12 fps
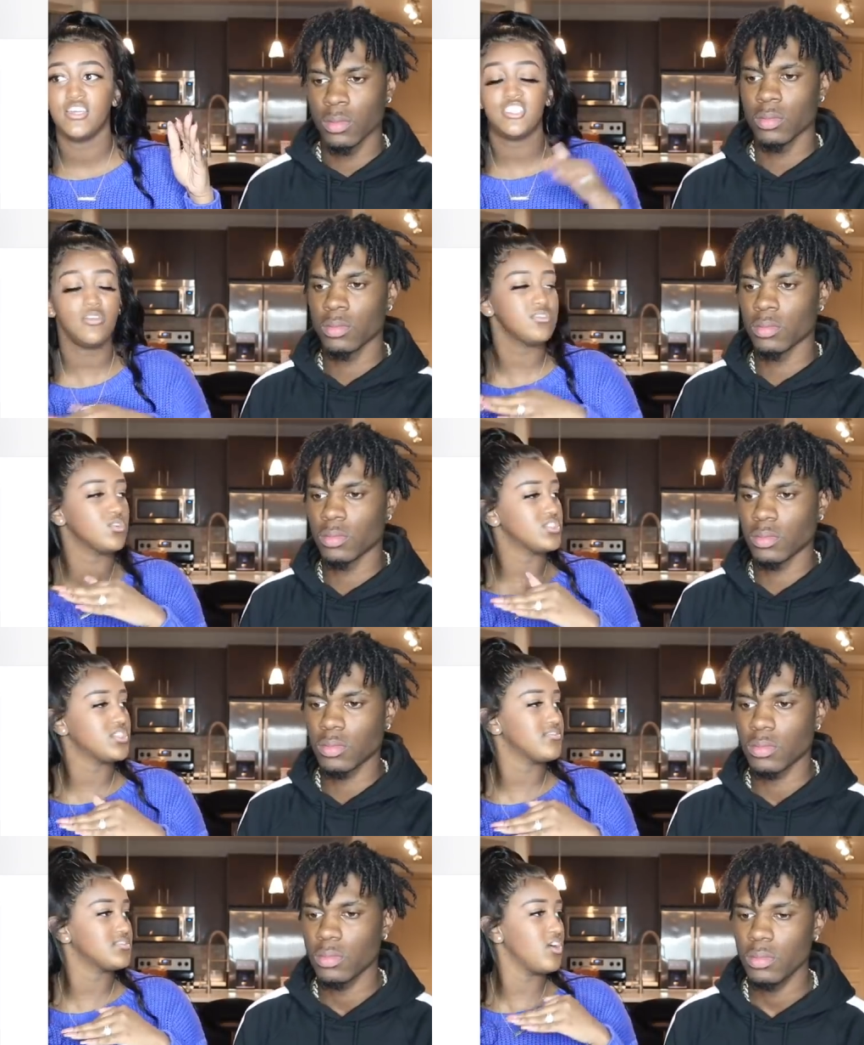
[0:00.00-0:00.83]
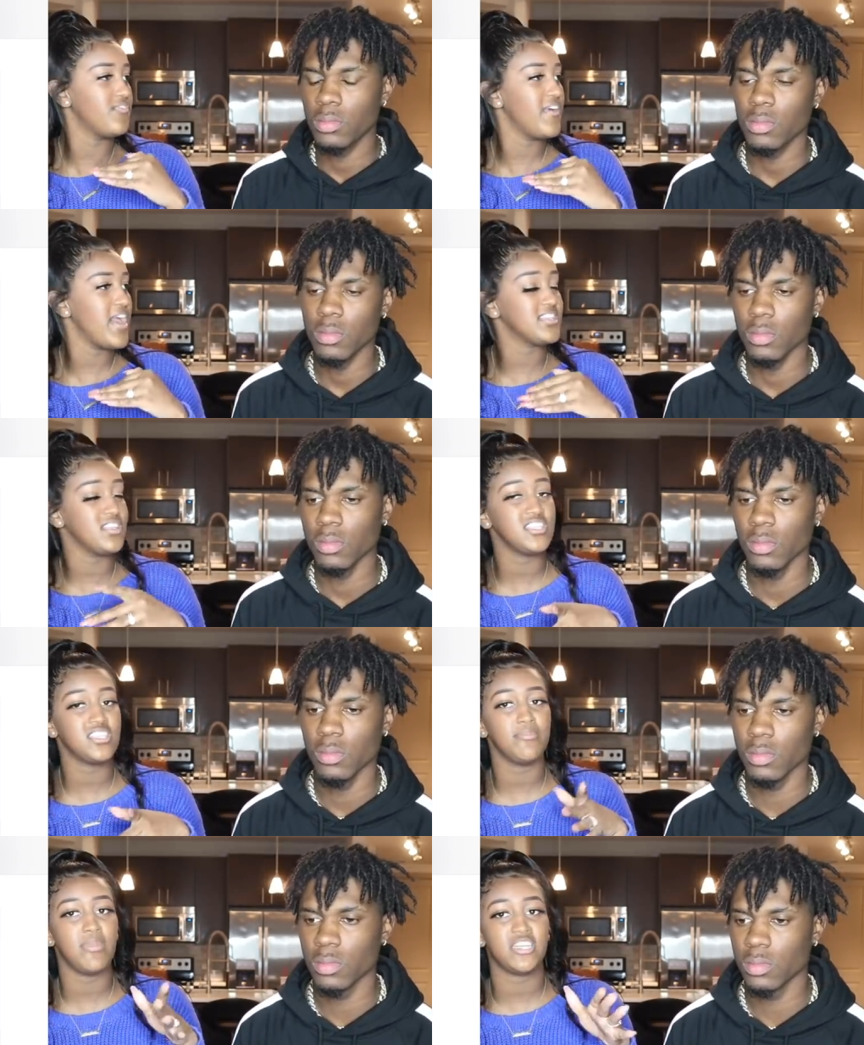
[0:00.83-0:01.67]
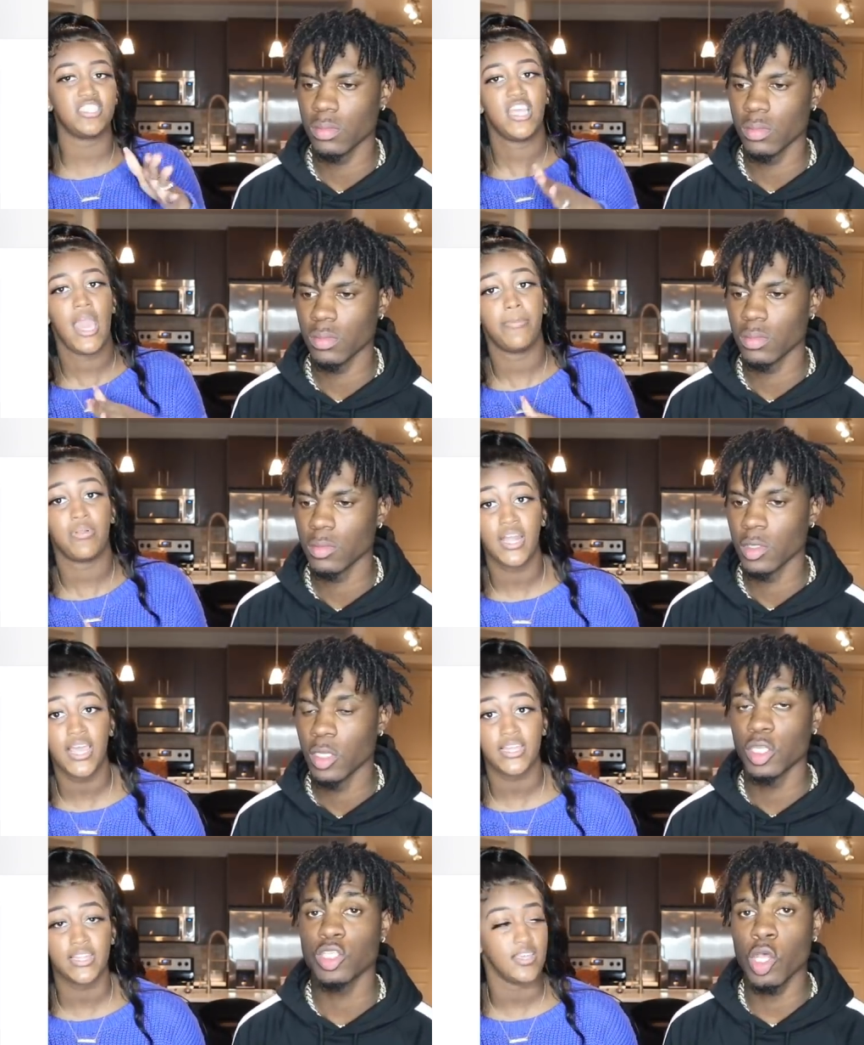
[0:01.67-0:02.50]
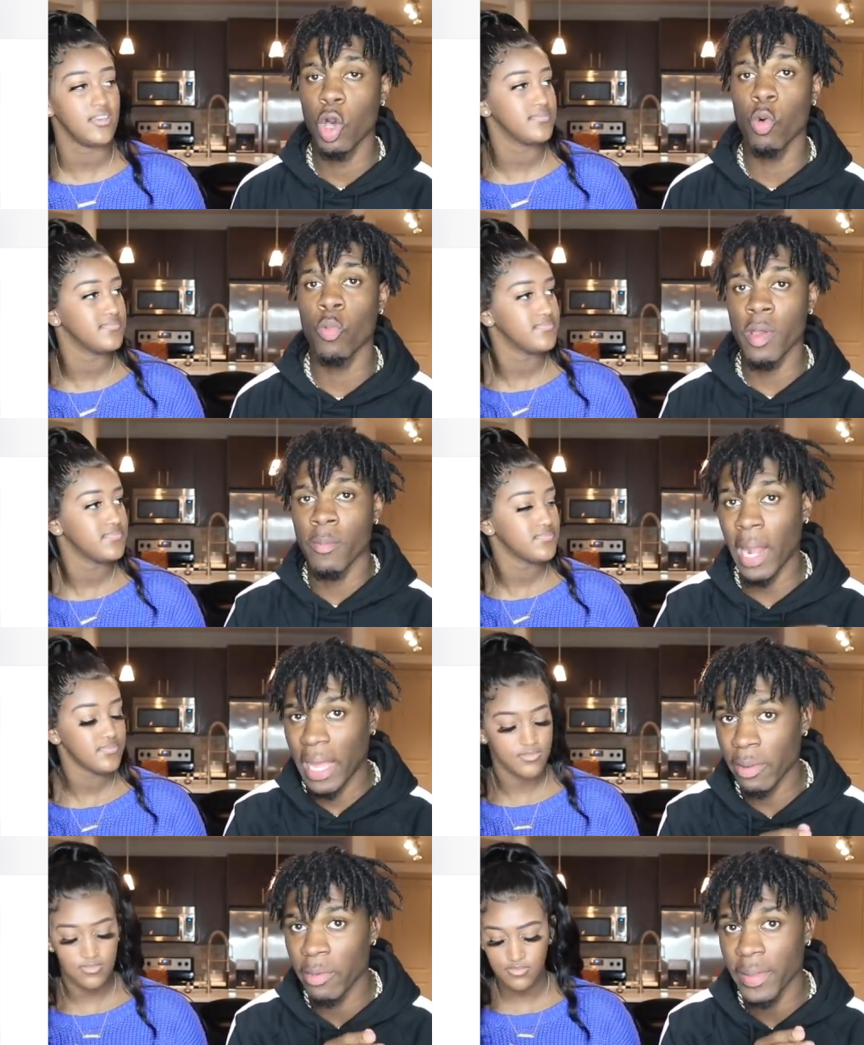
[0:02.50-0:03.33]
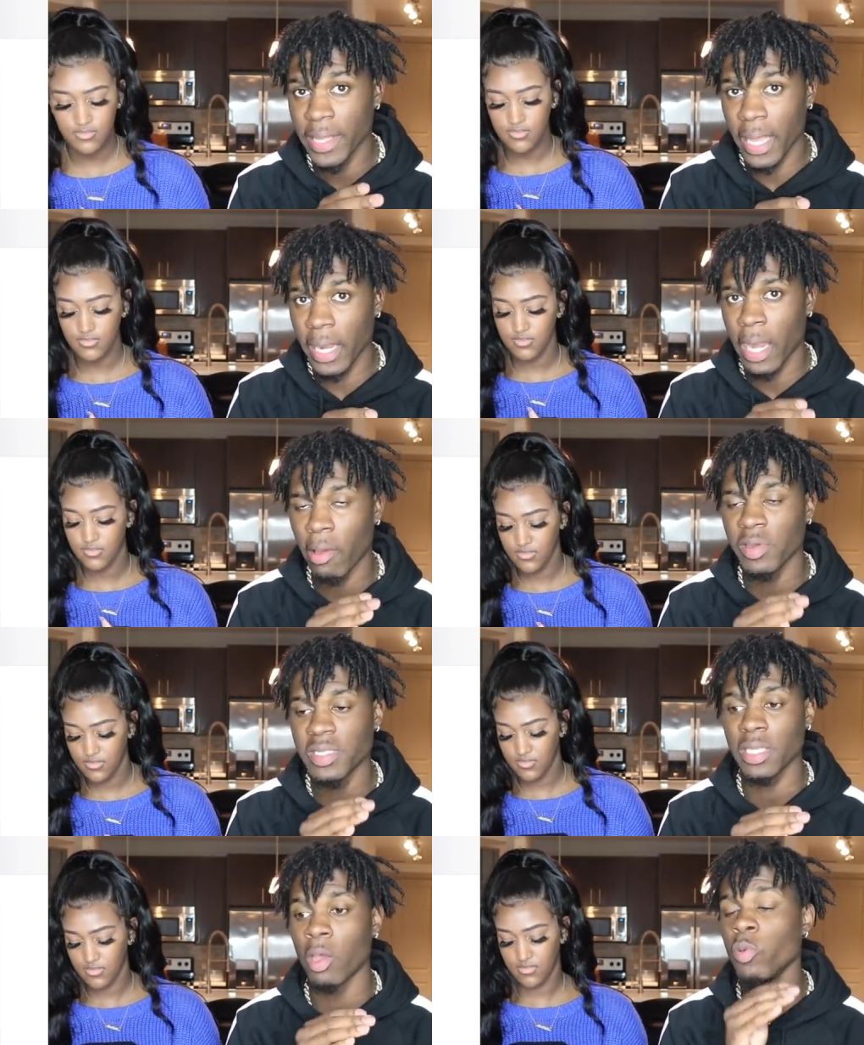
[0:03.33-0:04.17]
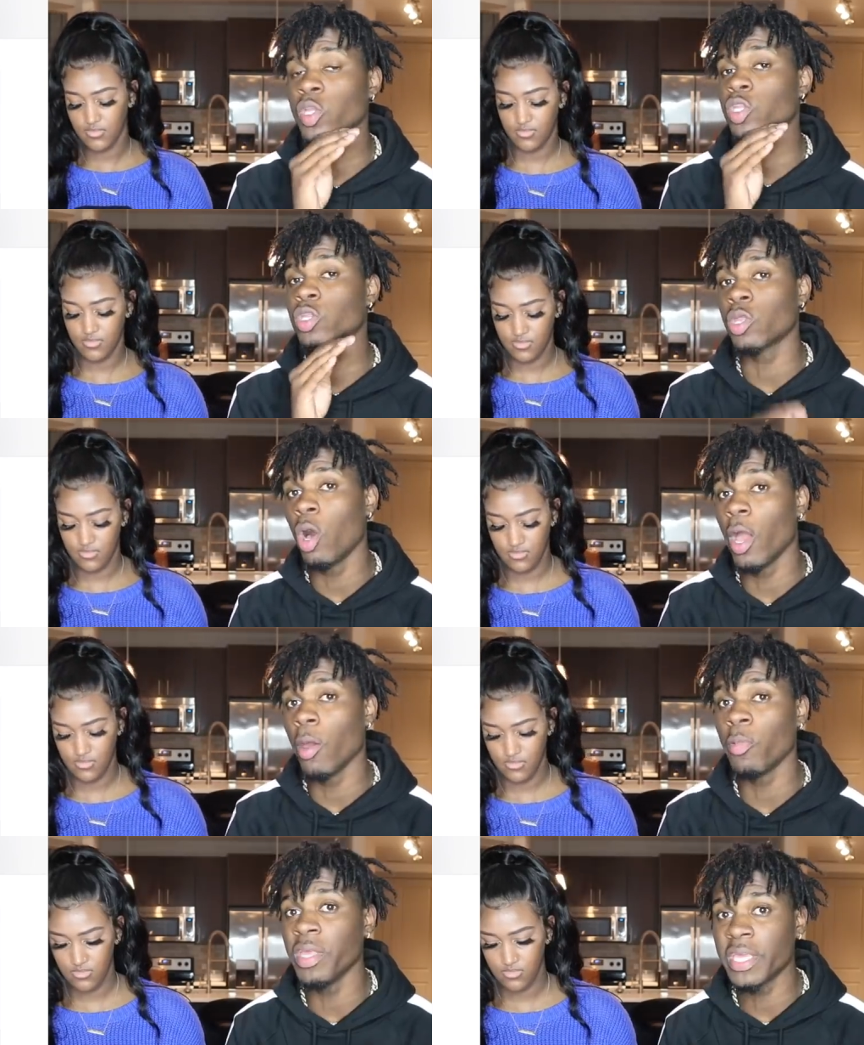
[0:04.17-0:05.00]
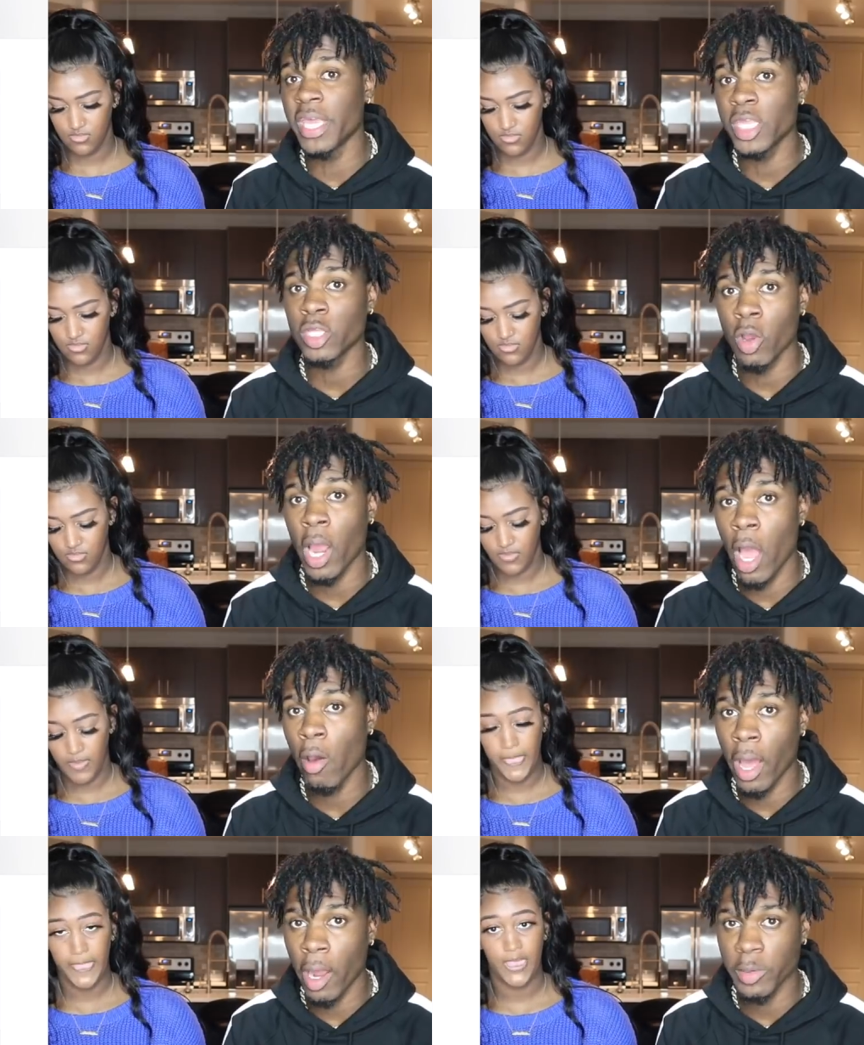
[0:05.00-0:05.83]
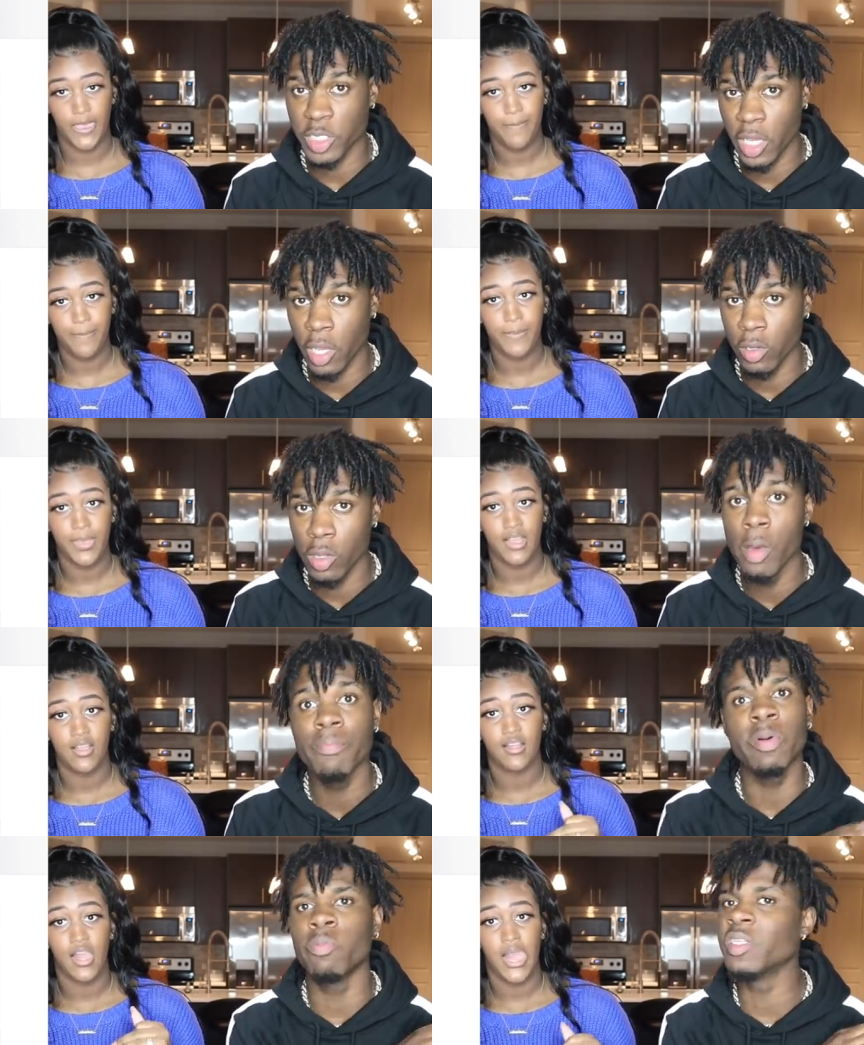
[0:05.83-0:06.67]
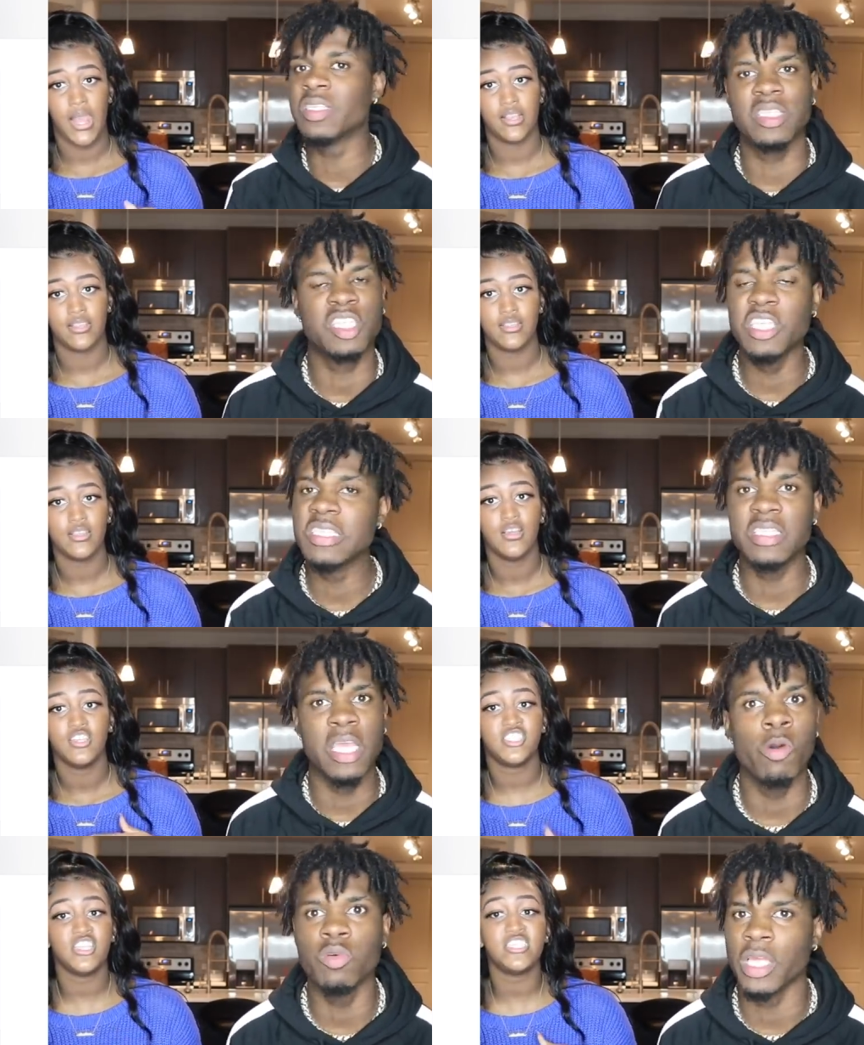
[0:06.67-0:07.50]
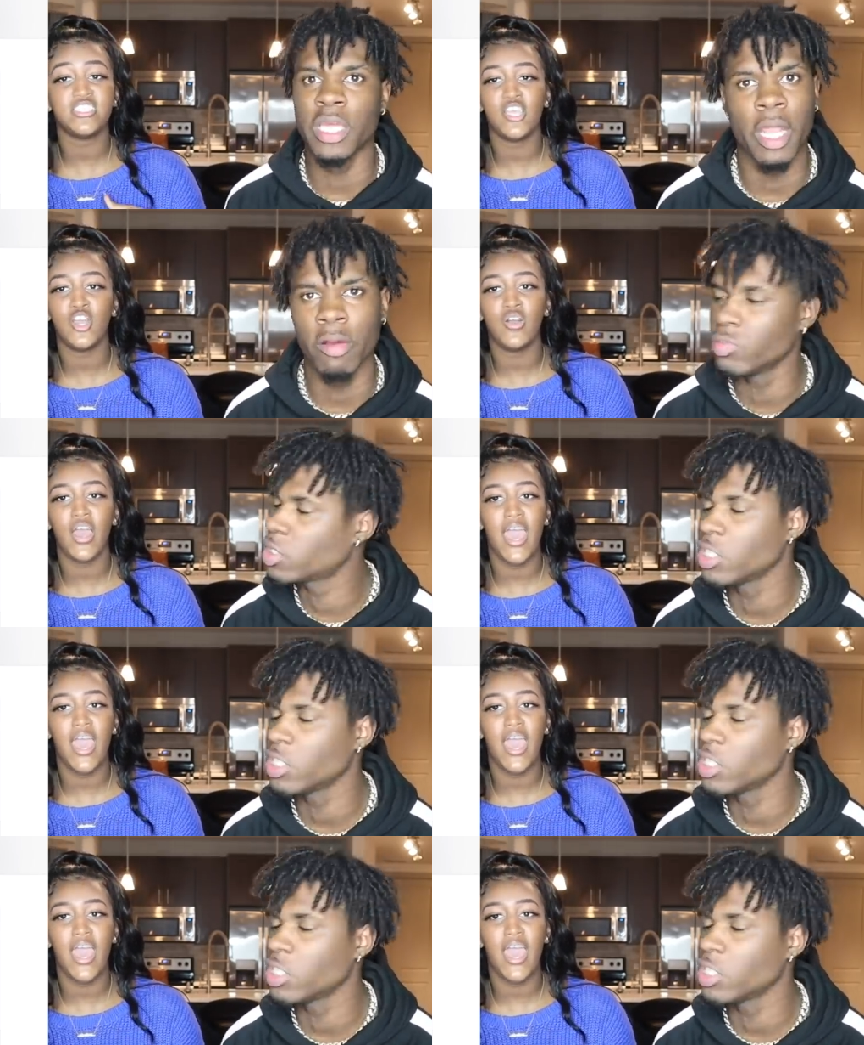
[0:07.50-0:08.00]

Speaker 1: she was doing stuff so fast, it seemed like she had planned.
Speaker 2: So, like and again, like we said, we thought we kicked her out our channel, but we she still she still up,